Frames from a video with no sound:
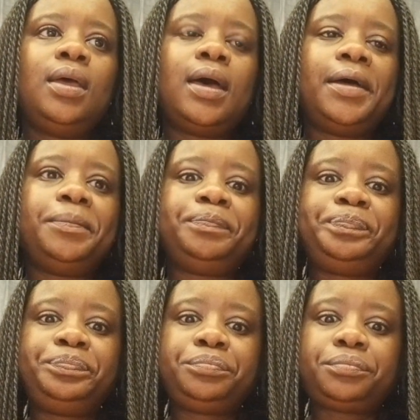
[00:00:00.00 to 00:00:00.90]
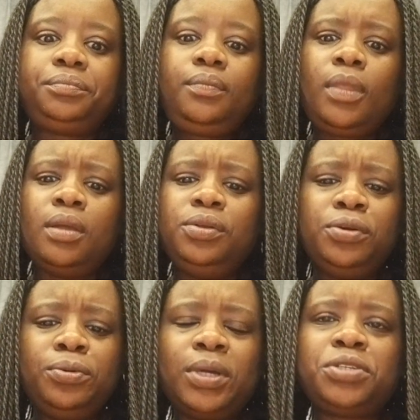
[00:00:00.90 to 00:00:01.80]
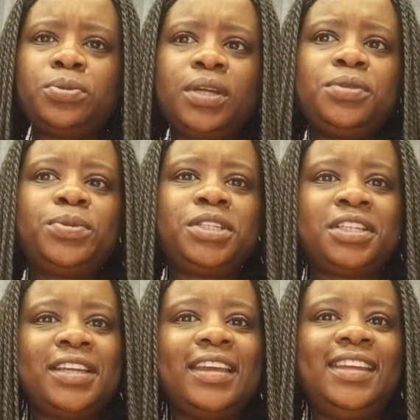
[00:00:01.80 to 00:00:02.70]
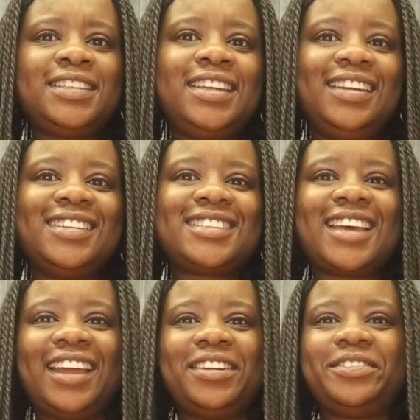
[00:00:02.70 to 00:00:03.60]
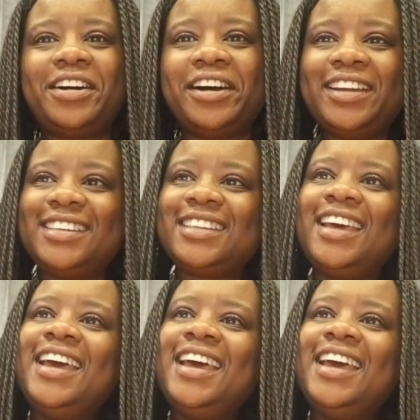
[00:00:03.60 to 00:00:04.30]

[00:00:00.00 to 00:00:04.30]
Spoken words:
know what you want, which at 18 is kind of hard.